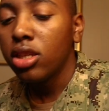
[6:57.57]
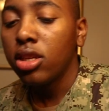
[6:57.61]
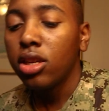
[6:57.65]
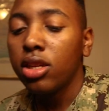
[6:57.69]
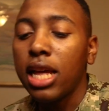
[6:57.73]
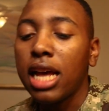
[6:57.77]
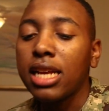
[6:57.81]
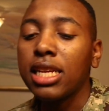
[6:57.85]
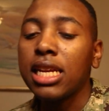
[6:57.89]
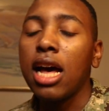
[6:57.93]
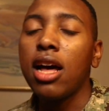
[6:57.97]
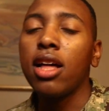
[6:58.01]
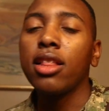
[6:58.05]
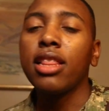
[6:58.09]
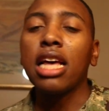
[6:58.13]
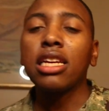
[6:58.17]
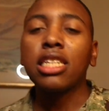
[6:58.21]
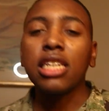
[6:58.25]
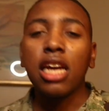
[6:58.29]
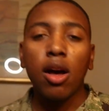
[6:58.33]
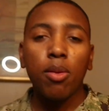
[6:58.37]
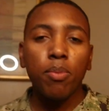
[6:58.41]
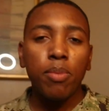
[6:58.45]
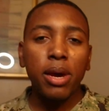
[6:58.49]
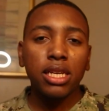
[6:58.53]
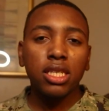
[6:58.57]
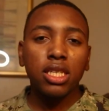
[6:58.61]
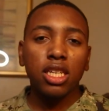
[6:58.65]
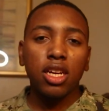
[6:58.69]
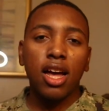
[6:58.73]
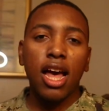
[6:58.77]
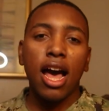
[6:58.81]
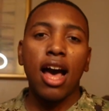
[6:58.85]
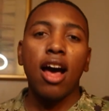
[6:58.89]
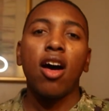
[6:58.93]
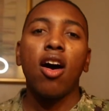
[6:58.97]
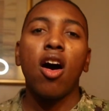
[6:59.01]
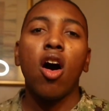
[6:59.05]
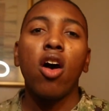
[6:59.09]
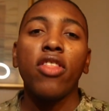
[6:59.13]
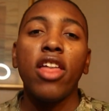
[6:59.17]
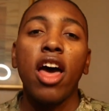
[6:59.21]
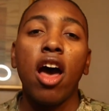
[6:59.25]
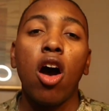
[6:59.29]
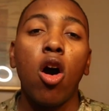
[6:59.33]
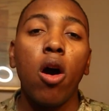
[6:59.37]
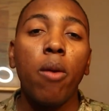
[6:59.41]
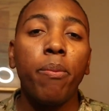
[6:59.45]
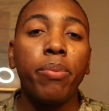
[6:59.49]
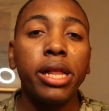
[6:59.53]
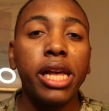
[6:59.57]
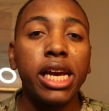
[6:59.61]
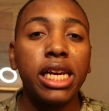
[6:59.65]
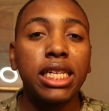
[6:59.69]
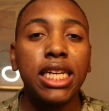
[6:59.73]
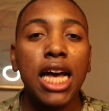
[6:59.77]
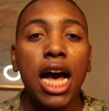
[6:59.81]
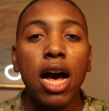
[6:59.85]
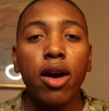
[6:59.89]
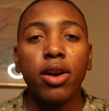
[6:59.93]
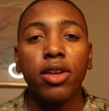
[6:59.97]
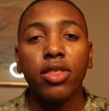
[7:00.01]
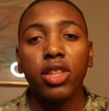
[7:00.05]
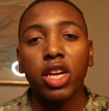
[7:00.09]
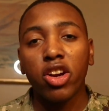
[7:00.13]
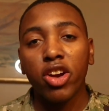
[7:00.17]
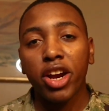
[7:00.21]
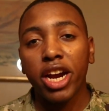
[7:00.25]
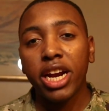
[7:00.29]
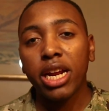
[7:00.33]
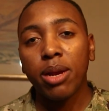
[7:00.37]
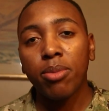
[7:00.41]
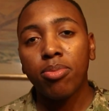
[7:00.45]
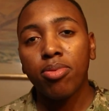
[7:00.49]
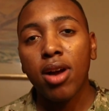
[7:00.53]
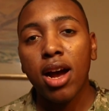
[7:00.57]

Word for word: So that's how that's how basically how that all plays out in the grading